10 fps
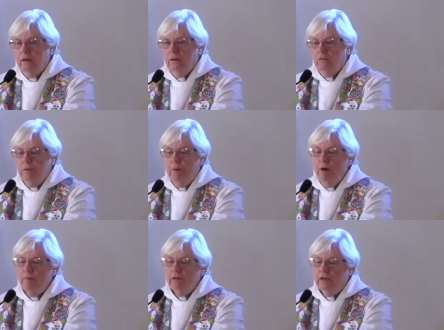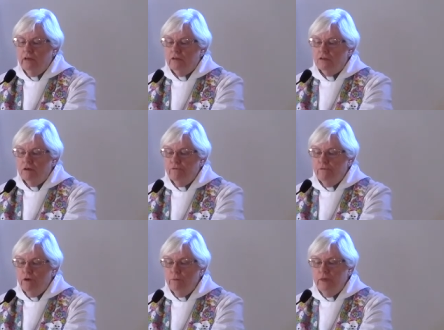Republicans are
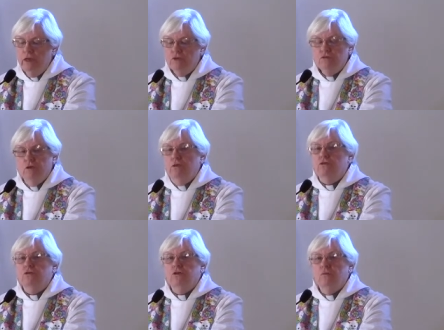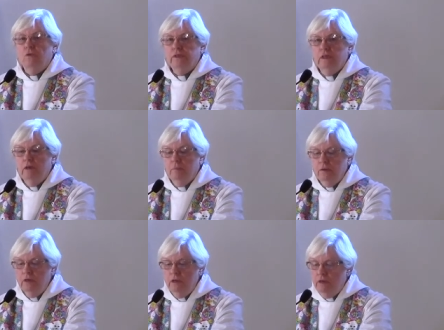firmly entrenched in what they
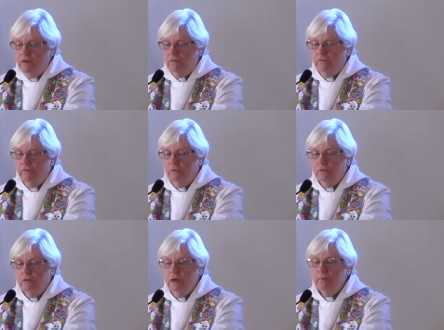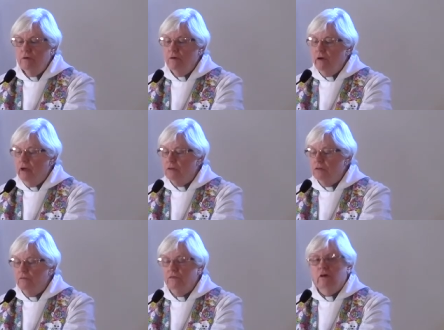believe. Democrats
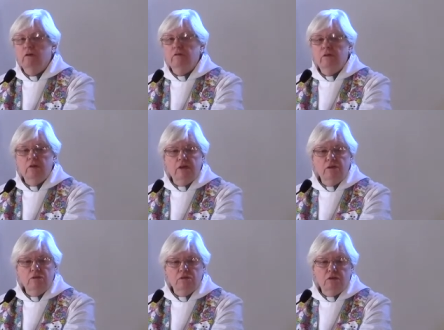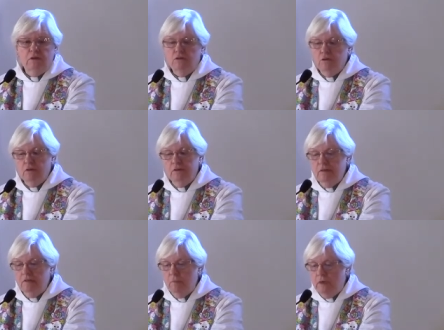have dug their heels in just
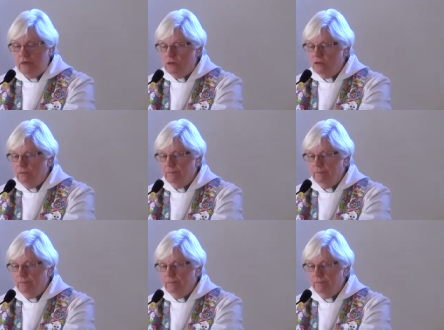as much.